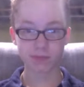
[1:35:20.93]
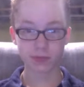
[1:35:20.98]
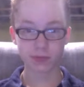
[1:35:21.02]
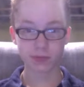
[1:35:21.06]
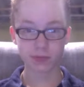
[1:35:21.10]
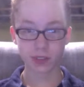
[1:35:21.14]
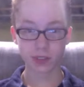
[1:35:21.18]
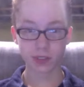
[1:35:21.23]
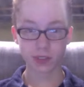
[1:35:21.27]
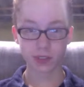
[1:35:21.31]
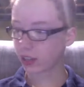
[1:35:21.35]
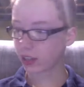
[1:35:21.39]

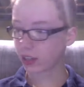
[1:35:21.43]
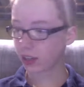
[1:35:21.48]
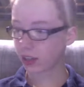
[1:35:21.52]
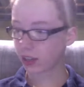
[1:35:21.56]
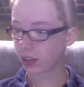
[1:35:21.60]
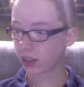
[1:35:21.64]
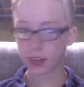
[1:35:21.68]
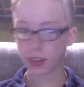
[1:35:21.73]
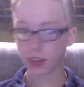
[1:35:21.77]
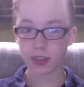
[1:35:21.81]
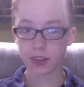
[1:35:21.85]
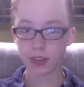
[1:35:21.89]
I'm reading some
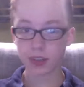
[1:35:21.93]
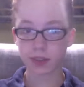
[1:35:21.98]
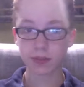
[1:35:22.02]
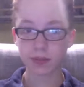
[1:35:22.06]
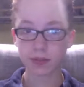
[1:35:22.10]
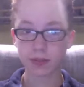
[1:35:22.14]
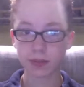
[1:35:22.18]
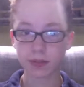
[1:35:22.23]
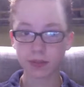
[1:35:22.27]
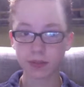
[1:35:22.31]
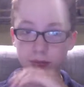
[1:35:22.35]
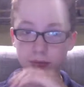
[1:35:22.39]
of the
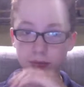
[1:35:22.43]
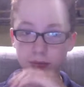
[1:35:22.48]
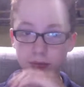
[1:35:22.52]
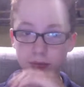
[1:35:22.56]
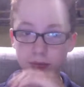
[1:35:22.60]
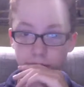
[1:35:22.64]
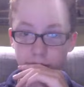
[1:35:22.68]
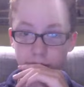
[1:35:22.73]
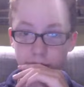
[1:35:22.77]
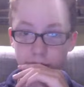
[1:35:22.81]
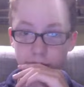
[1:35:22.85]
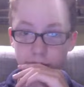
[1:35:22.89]
comments, and I see
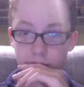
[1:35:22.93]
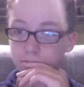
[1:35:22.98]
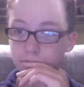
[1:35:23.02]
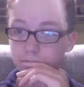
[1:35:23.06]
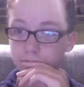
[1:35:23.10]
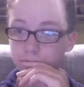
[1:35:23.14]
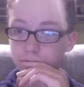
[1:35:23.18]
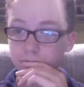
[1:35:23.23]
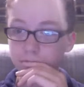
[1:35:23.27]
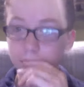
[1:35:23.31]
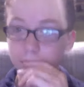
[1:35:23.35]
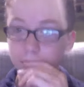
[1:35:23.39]
that
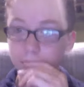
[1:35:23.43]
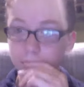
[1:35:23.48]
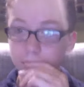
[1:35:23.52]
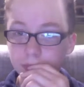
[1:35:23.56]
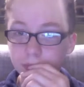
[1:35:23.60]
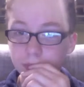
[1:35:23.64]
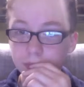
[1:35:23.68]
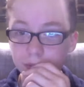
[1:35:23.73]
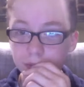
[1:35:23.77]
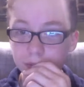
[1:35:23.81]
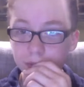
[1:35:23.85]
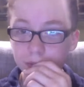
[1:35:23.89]
people
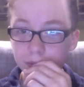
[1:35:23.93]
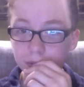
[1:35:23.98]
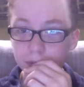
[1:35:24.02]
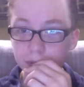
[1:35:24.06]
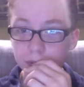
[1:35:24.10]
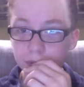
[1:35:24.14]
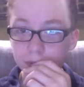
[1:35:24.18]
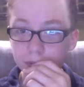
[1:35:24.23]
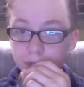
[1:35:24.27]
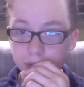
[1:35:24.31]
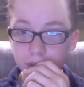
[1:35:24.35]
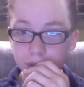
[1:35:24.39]
were
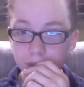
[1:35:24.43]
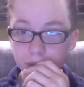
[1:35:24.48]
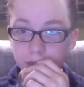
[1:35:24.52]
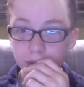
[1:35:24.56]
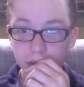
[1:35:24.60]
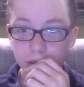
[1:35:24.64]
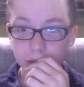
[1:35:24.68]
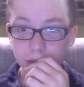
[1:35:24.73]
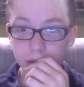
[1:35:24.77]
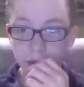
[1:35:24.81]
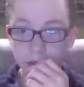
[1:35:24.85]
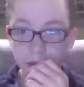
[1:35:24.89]
saying
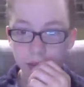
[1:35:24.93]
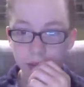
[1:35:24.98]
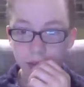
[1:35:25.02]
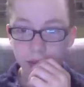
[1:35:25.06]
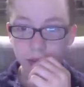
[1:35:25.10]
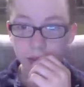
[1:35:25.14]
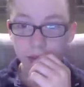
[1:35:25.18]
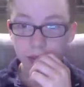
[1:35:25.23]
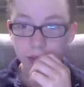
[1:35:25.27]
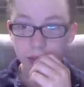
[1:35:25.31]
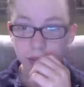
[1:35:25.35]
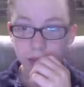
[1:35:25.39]
Hershey
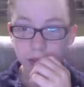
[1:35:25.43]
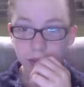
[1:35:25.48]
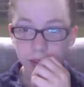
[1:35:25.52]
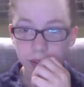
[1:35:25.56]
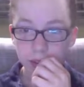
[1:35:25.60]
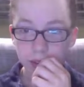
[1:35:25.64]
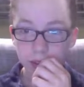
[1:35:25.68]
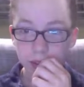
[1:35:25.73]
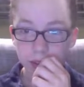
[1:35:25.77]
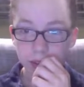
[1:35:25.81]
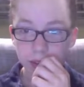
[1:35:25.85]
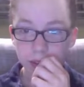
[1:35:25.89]
got
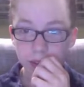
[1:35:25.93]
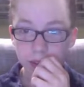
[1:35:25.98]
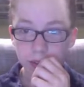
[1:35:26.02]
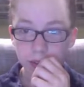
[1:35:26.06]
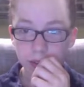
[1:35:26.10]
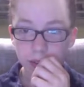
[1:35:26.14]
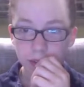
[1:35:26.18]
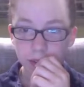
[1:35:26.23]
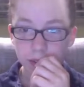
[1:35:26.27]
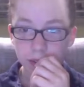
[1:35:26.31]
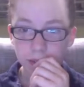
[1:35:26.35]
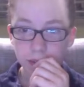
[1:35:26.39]
a pretty
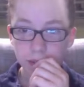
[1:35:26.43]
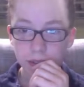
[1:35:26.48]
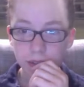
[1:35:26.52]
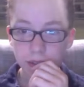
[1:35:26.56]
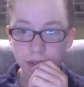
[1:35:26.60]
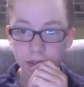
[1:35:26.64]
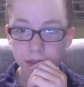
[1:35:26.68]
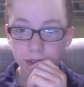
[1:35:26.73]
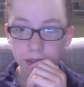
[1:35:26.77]
bad drop